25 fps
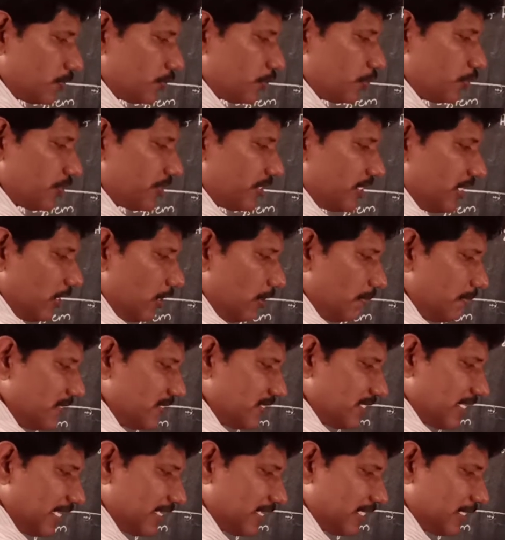So coelom
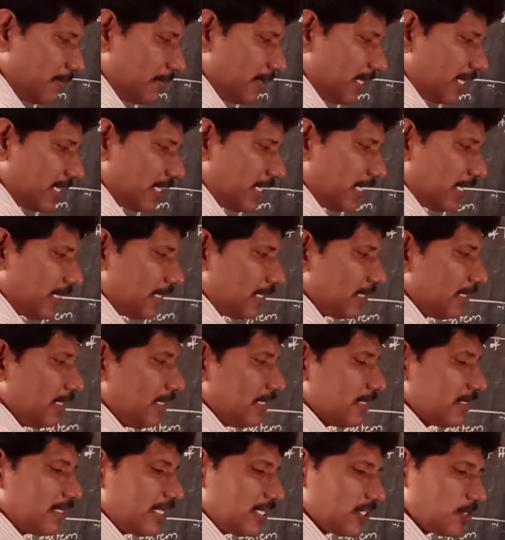is nothing but
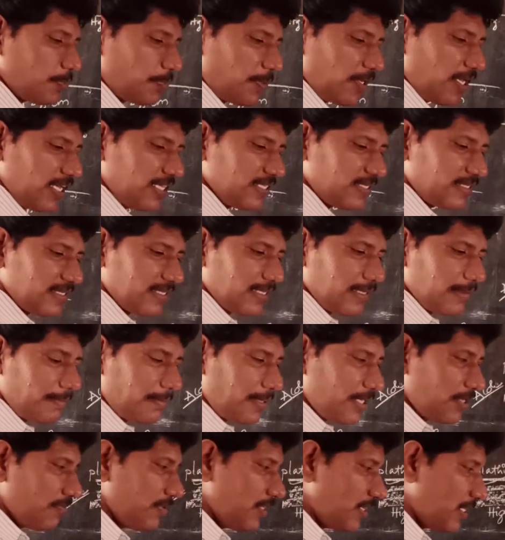the space
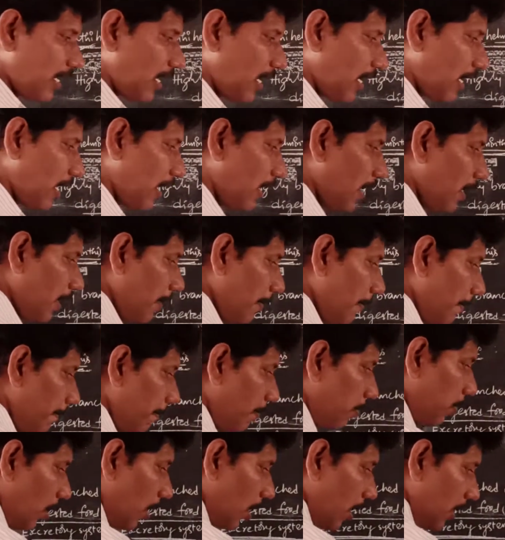between the
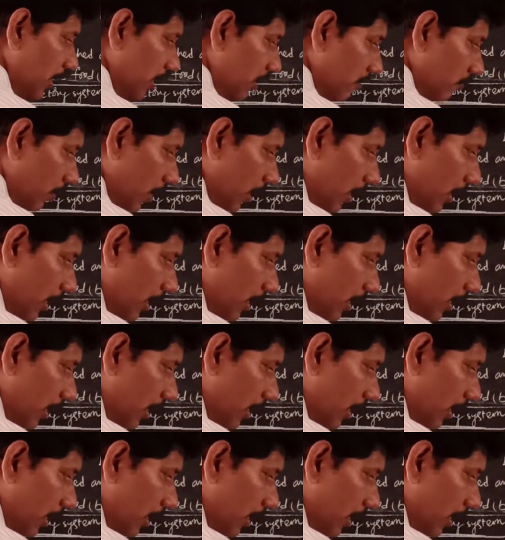body wall